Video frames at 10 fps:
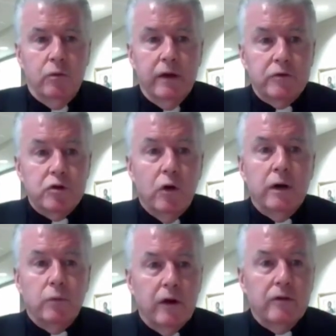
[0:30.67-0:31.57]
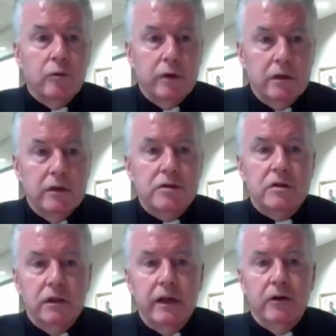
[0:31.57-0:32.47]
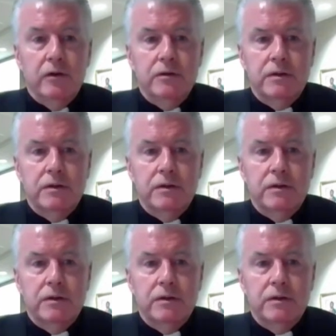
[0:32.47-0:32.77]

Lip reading: joined with other religious leaders